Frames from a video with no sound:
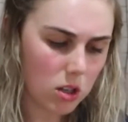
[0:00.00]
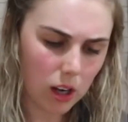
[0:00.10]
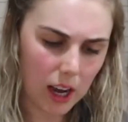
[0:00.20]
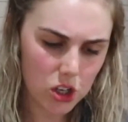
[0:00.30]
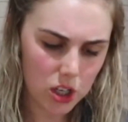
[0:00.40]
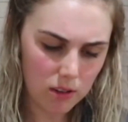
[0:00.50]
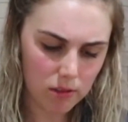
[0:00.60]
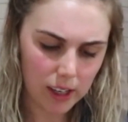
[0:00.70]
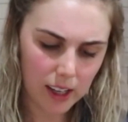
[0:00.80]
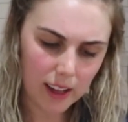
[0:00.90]
I actually
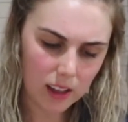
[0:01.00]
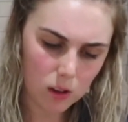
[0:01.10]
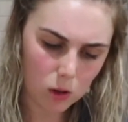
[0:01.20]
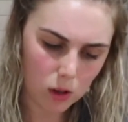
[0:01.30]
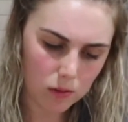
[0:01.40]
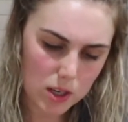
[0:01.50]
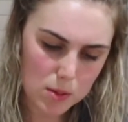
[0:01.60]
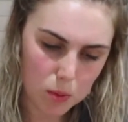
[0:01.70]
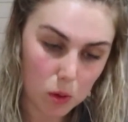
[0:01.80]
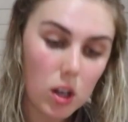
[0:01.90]
really like the look of this
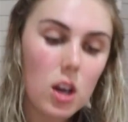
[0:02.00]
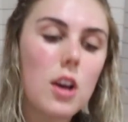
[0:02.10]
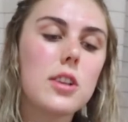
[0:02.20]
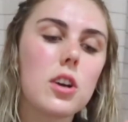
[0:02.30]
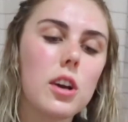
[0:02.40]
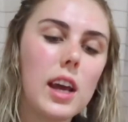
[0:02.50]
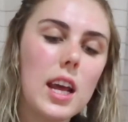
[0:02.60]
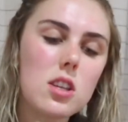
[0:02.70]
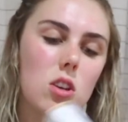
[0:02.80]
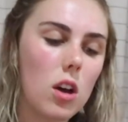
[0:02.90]
book. So
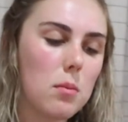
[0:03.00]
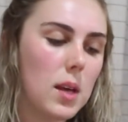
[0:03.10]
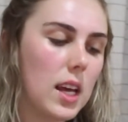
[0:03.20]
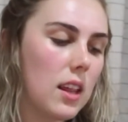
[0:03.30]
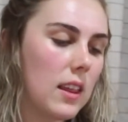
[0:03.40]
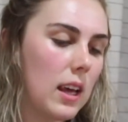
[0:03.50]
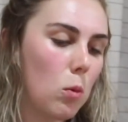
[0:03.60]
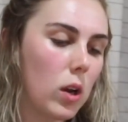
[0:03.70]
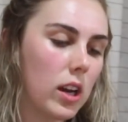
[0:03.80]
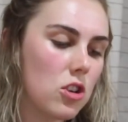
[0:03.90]
he's got me the
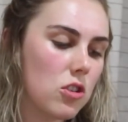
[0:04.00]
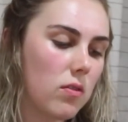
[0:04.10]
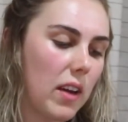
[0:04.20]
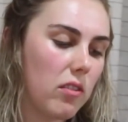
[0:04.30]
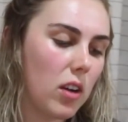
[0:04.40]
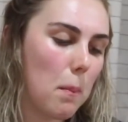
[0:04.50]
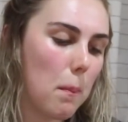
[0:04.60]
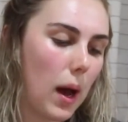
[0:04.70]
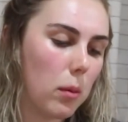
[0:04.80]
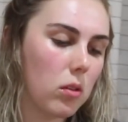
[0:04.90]
100 favorite
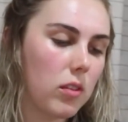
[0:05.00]
Bible